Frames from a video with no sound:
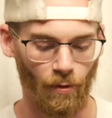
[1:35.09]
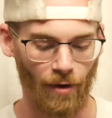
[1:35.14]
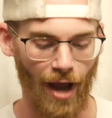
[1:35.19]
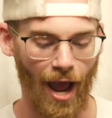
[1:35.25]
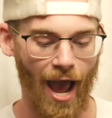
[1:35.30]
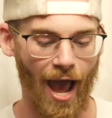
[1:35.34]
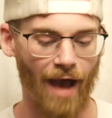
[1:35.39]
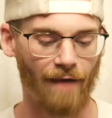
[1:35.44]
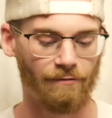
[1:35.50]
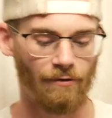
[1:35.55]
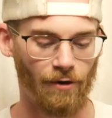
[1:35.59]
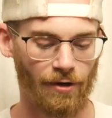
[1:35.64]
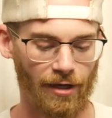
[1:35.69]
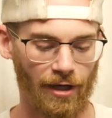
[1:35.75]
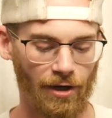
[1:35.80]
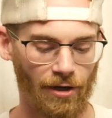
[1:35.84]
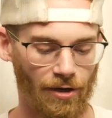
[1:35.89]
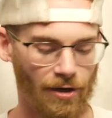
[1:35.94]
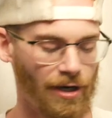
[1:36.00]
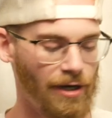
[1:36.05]
I have on
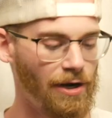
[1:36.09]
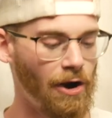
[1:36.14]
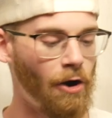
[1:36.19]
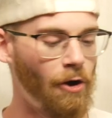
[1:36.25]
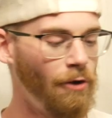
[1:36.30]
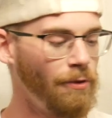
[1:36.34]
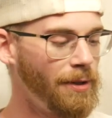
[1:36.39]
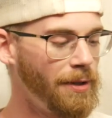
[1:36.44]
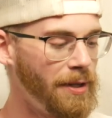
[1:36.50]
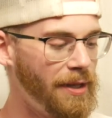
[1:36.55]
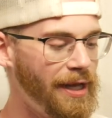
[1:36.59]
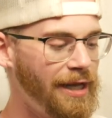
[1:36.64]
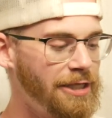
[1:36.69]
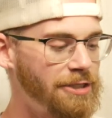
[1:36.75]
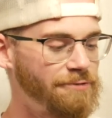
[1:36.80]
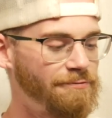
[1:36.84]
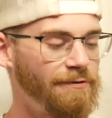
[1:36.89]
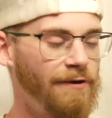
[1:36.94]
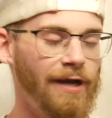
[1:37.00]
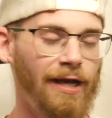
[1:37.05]
here, and all the links
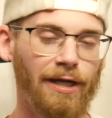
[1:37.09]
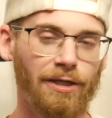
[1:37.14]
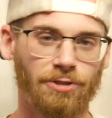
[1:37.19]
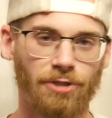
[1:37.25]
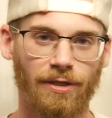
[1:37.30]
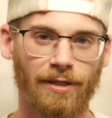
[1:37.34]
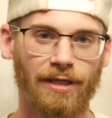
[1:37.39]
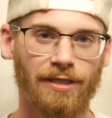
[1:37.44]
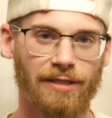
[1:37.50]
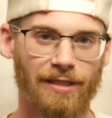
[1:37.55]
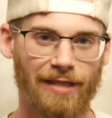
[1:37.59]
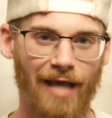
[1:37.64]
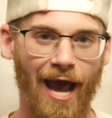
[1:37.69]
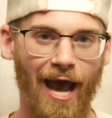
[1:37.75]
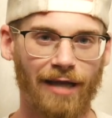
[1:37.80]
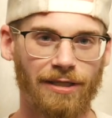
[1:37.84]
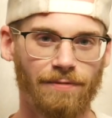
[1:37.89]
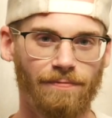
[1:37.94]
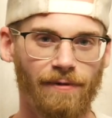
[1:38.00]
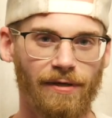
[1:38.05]
for each of these
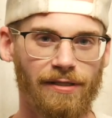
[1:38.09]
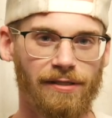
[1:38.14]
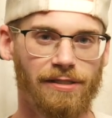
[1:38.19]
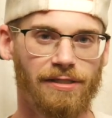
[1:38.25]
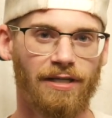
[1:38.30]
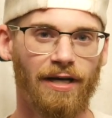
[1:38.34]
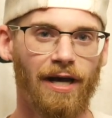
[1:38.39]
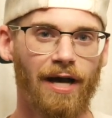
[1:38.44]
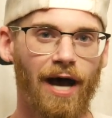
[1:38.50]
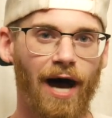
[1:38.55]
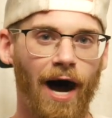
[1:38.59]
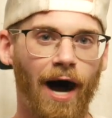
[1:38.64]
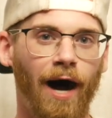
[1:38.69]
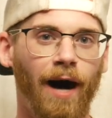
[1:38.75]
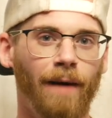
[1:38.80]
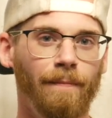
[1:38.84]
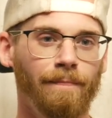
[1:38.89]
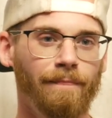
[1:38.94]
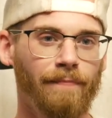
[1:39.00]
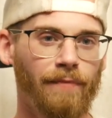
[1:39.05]
attachments.
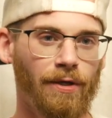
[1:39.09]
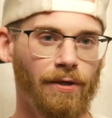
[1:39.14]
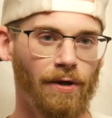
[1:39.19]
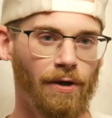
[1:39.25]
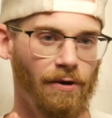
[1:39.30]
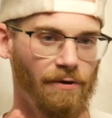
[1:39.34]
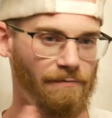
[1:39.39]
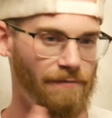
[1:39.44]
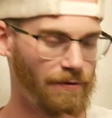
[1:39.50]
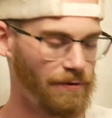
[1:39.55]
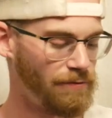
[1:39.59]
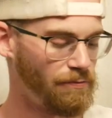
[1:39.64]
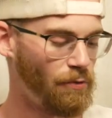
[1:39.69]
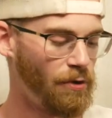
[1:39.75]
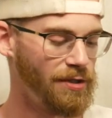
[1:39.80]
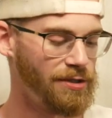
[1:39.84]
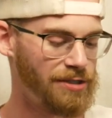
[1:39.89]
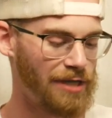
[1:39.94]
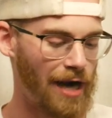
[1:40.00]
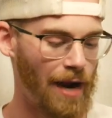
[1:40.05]
You know, if they're
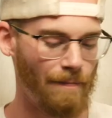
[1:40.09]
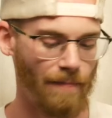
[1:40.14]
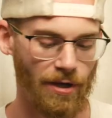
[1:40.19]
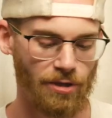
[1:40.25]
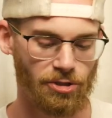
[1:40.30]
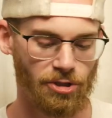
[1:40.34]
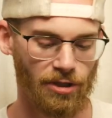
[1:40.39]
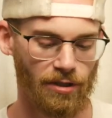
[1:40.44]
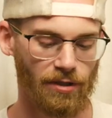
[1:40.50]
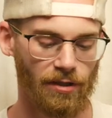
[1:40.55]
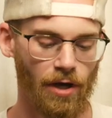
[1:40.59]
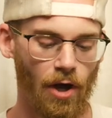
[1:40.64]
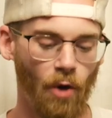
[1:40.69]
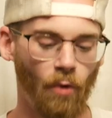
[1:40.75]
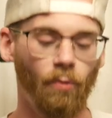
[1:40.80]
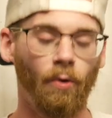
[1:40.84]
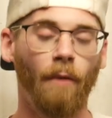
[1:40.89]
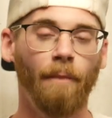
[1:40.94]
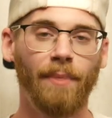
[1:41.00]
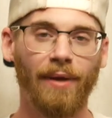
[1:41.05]
ones that I mentioned,
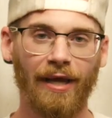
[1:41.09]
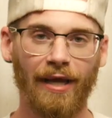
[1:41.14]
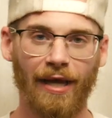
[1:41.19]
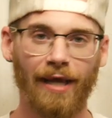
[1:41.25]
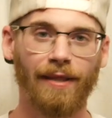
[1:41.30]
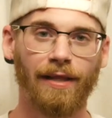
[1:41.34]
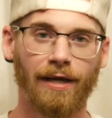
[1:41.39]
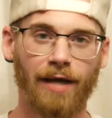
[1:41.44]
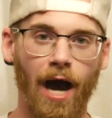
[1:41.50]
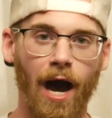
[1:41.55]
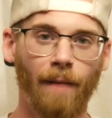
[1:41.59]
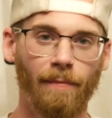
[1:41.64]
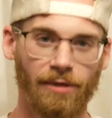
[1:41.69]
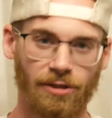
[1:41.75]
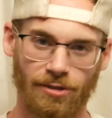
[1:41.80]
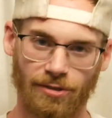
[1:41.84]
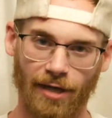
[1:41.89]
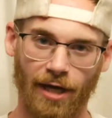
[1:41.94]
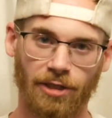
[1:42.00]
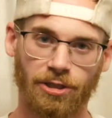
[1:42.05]
will be in the
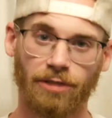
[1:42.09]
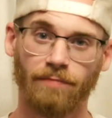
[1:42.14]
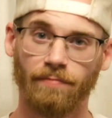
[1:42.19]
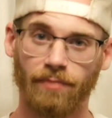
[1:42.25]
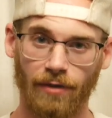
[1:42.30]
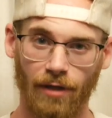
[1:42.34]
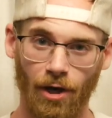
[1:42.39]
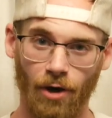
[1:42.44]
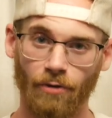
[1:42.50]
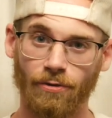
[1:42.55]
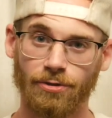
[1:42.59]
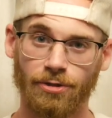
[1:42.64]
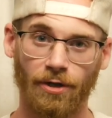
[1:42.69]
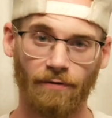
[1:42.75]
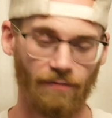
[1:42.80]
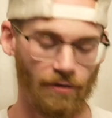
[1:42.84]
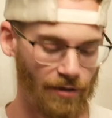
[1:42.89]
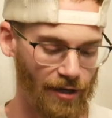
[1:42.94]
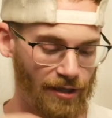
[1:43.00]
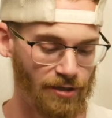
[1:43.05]
comments section below. So if
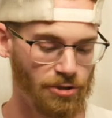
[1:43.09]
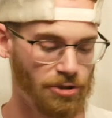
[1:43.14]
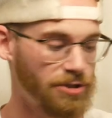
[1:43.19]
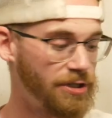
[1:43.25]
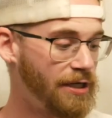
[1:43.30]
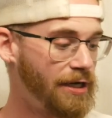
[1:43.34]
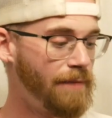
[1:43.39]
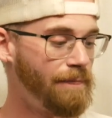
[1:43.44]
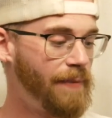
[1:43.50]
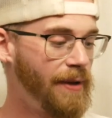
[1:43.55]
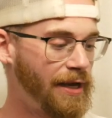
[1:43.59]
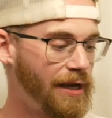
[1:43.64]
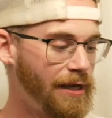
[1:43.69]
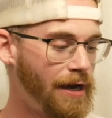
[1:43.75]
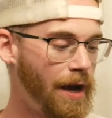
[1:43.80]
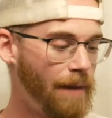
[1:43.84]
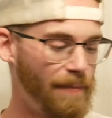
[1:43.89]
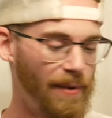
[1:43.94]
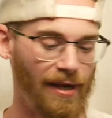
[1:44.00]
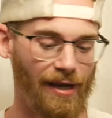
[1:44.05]
you're interested in picking
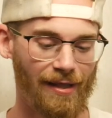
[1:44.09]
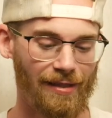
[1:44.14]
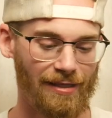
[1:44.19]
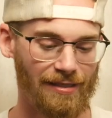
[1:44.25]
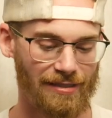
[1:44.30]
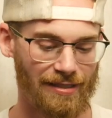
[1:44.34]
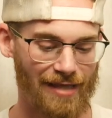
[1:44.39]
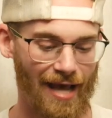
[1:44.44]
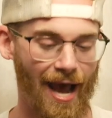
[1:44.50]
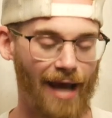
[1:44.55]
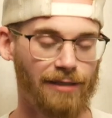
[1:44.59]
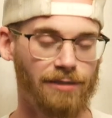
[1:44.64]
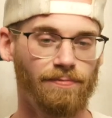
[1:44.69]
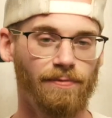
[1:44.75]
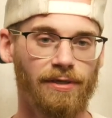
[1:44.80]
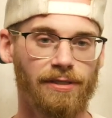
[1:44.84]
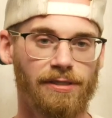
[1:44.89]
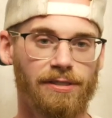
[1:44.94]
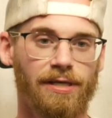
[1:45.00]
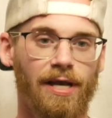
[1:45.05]
up any of these
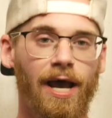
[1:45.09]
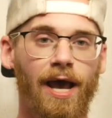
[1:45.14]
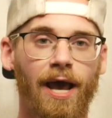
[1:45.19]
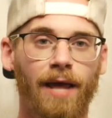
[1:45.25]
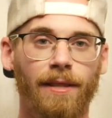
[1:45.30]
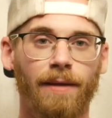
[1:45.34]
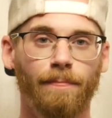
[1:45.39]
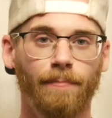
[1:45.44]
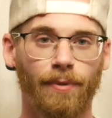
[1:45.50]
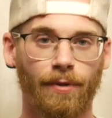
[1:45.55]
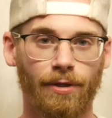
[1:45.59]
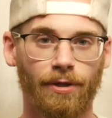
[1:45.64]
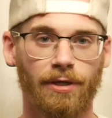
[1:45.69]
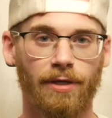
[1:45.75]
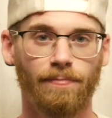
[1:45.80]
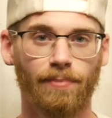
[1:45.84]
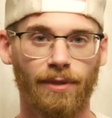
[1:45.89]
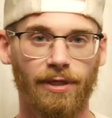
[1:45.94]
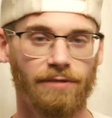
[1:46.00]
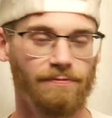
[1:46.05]
attachments, then
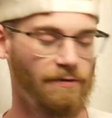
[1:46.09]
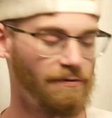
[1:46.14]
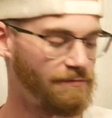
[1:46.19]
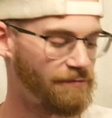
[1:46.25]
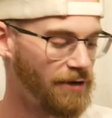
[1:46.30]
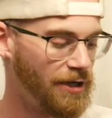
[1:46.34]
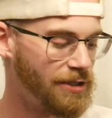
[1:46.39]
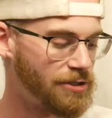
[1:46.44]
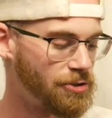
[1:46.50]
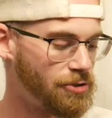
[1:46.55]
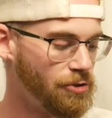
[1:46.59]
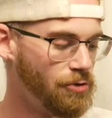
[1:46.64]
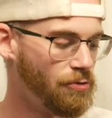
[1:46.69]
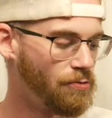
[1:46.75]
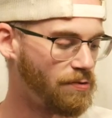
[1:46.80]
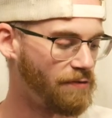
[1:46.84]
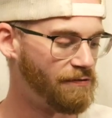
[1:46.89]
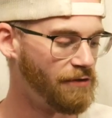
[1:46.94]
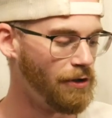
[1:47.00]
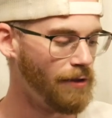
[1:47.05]
please feel free to
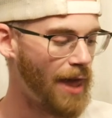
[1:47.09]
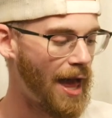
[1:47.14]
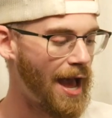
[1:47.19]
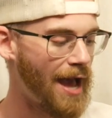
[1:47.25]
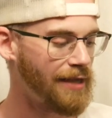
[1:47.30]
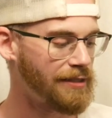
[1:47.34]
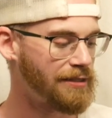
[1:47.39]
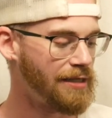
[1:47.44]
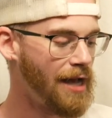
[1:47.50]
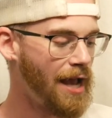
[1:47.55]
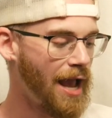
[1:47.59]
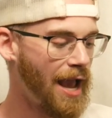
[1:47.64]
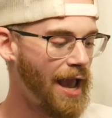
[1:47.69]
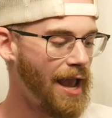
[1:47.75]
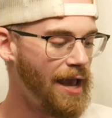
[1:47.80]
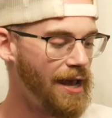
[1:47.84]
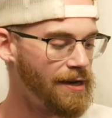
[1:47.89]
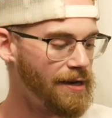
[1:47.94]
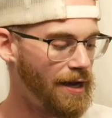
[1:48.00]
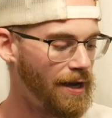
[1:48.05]
review that
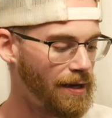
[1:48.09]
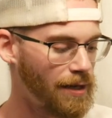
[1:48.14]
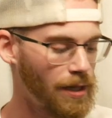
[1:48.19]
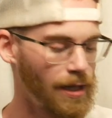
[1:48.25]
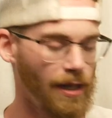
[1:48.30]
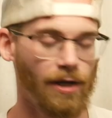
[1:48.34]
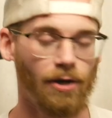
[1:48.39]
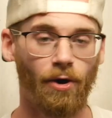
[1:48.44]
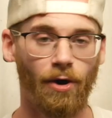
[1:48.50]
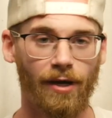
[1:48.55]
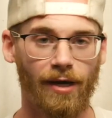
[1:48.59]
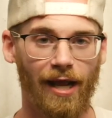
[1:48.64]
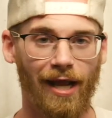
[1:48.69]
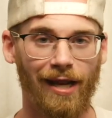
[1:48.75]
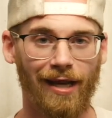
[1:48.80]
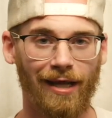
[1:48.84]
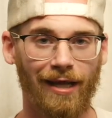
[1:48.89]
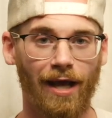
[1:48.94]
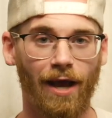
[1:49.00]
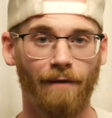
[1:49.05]
and click on
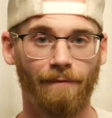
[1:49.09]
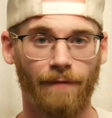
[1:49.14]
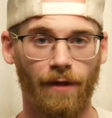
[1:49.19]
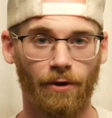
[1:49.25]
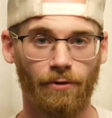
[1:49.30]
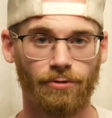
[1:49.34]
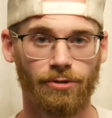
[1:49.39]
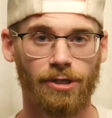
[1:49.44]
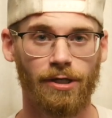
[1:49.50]
any of those